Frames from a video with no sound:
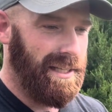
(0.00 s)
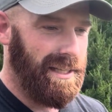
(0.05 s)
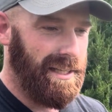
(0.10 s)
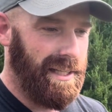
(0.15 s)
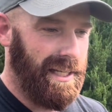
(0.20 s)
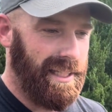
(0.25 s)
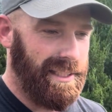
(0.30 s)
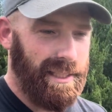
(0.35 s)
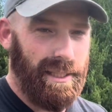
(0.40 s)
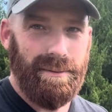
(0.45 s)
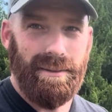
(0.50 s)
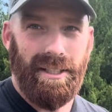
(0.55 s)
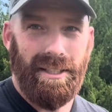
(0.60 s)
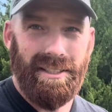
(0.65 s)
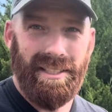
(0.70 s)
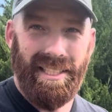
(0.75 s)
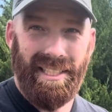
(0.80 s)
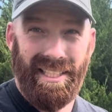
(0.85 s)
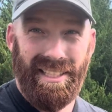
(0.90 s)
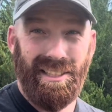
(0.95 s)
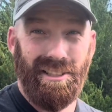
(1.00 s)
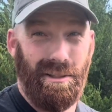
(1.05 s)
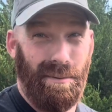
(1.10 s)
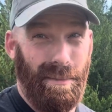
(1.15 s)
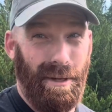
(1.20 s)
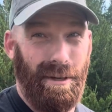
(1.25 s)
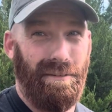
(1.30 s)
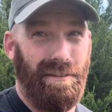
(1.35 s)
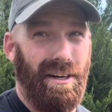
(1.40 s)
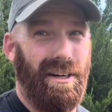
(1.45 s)
9 times out of 10, it's gonna
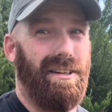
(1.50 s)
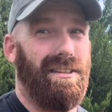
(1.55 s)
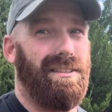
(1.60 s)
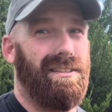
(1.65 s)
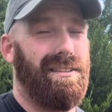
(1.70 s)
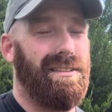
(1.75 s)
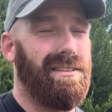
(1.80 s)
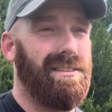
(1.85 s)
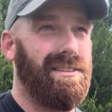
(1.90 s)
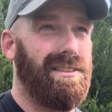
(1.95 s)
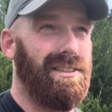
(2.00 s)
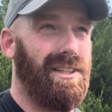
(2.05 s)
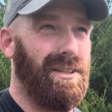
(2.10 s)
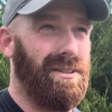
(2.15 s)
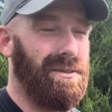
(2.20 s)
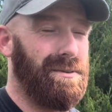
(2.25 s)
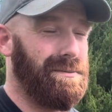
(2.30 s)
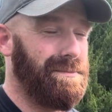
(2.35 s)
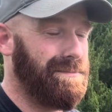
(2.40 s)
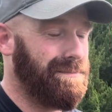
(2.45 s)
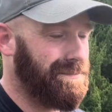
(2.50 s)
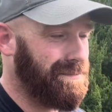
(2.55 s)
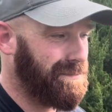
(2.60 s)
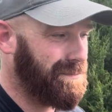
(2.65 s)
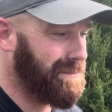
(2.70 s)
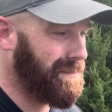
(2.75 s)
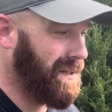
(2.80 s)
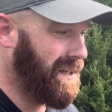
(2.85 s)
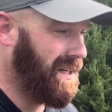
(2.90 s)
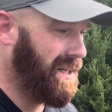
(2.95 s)
be a fawn. So
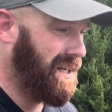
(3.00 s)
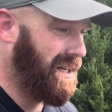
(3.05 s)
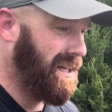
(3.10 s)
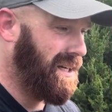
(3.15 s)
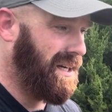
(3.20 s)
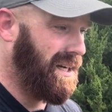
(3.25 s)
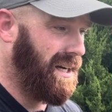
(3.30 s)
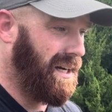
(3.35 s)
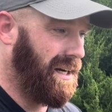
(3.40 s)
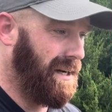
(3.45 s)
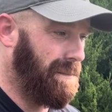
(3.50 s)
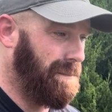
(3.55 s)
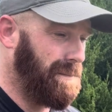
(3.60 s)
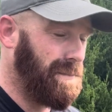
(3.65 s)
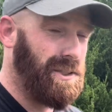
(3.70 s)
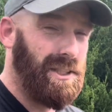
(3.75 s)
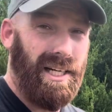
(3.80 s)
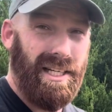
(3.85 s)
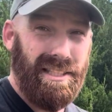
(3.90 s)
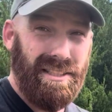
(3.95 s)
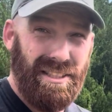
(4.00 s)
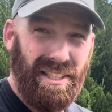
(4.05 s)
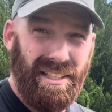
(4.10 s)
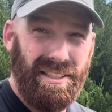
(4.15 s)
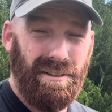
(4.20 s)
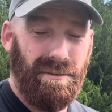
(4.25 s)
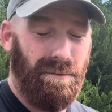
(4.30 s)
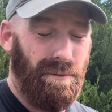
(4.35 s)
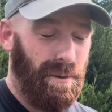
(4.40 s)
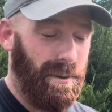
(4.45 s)
try
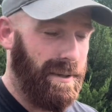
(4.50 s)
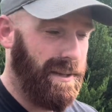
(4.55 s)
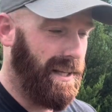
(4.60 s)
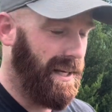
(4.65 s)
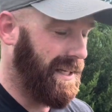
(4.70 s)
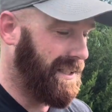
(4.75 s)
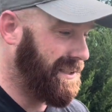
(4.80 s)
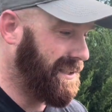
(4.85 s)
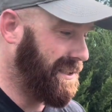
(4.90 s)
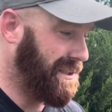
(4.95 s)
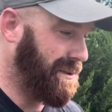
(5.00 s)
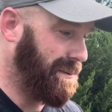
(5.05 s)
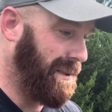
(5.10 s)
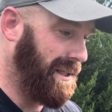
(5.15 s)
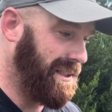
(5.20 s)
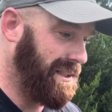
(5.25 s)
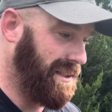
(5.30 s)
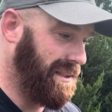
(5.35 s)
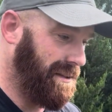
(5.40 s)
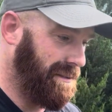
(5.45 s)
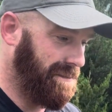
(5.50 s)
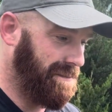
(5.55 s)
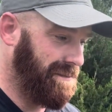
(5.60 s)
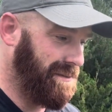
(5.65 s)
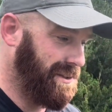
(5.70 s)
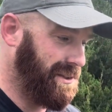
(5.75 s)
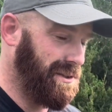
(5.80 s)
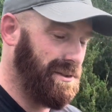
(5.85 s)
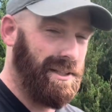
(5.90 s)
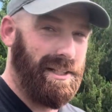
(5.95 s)
to avoid that situation of
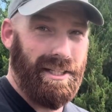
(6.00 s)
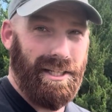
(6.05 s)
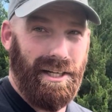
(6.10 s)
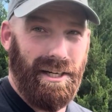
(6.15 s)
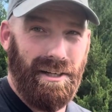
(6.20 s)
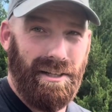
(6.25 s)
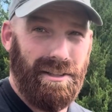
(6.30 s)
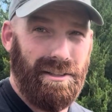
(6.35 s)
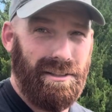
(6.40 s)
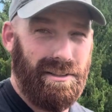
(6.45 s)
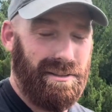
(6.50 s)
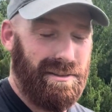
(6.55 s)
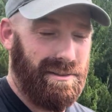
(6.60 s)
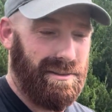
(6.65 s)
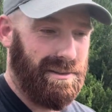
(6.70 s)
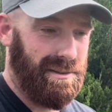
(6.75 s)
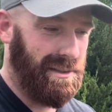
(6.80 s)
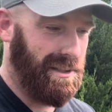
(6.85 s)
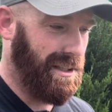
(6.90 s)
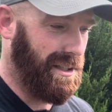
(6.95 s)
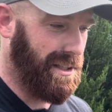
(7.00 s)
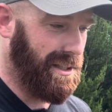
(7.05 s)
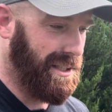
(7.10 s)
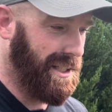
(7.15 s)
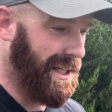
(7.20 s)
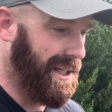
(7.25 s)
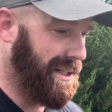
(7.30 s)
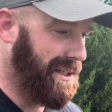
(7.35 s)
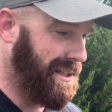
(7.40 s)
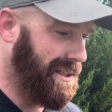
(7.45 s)
shooting a younger
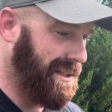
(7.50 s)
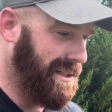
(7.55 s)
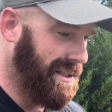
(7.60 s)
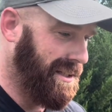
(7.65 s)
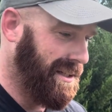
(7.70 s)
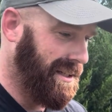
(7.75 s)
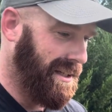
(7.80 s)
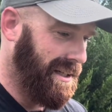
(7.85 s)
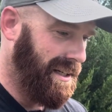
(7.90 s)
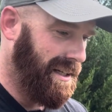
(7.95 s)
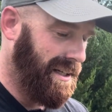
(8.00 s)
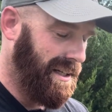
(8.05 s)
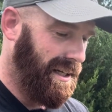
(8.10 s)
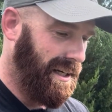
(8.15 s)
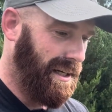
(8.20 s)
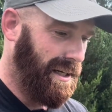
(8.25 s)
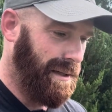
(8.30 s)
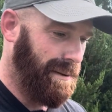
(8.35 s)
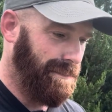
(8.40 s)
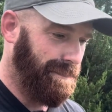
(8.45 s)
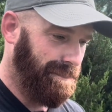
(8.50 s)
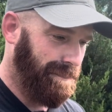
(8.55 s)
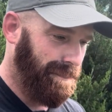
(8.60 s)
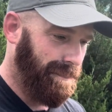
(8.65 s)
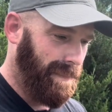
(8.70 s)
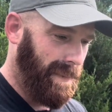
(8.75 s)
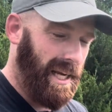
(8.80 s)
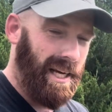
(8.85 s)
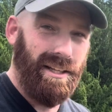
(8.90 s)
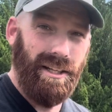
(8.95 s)
deer.
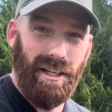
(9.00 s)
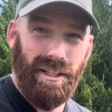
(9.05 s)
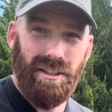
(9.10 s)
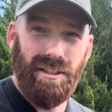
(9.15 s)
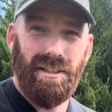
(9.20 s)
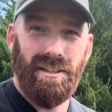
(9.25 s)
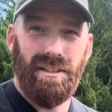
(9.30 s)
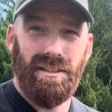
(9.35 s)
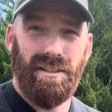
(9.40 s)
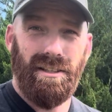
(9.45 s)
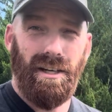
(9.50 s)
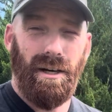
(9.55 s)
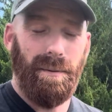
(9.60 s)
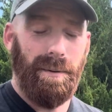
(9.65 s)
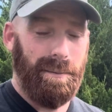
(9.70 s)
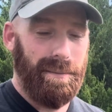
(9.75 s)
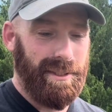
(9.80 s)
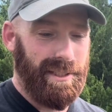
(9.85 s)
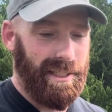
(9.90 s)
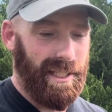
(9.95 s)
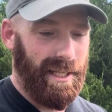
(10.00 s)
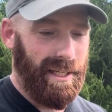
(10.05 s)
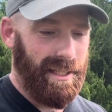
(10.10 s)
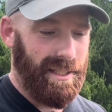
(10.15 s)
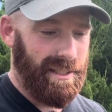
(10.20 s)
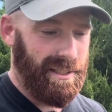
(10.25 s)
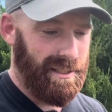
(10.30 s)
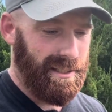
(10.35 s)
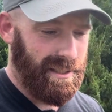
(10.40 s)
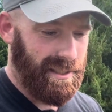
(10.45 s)
Another common mistake
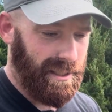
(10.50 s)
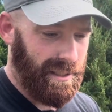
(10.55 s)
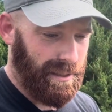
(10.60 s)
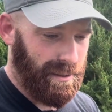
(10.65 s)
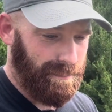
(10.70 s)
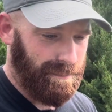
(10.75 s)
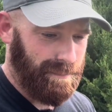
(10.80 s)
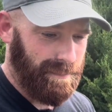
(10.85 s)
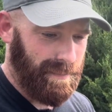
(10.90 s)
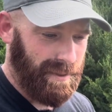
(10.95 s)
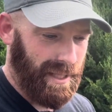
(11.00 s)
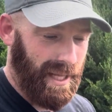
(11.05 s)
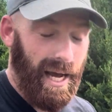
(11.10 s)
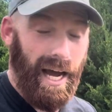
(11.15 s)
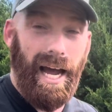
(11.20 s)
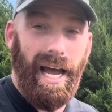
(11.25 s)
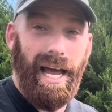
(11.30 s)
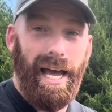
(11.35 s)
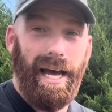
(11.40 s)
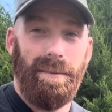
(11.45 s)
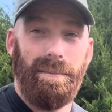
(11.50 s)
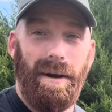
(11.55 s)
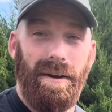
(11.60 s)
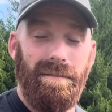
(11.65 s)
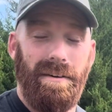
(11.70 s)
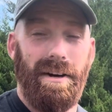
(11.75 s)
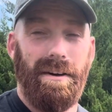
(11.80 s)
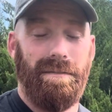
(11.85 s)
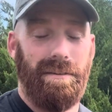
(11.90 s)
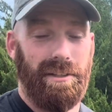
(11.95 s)
that I had my
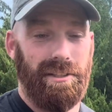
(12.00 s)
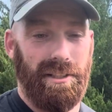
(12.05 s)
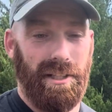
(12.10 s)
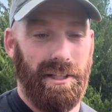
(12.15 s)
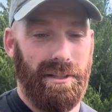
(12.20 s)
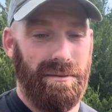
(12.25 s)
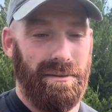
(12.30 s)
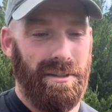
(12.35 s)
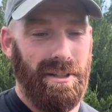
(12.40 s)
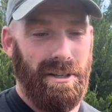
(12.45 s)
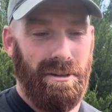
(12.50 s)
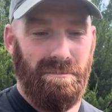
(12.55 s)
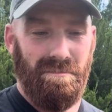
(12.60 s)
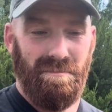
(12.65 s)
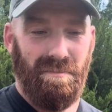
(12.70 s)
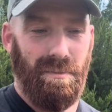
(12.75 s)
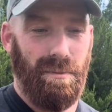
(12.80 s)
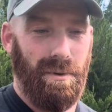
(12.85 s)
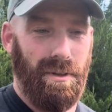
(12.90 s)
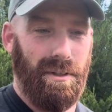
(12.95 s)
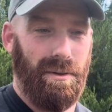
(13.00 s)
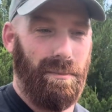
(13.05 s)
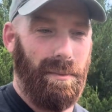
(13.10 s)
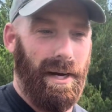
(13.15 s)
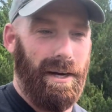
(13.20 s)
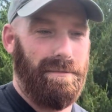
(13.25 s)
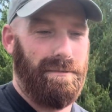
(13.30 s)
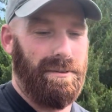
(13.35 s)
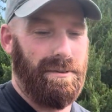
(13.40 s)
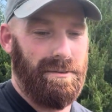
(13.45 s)
very first hunt with the
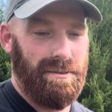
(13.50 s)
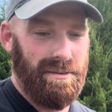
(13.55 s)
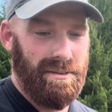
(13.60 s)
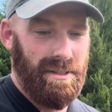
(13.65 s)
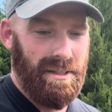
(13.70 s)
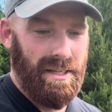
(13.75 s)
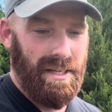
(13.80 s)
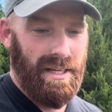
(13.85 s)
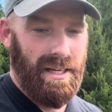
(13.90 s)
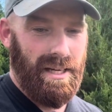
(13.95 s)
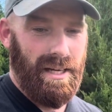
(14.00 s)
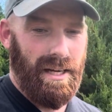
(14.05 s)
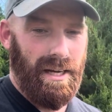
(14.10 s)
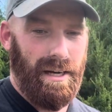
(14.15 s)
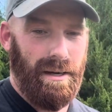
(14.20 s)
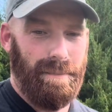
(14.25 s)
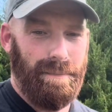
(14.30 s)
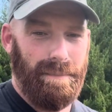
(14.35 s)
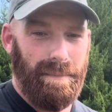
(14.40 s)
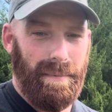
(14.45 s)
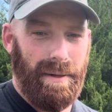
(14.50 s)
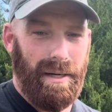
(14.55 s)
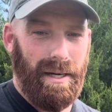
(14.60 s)
rifle, um,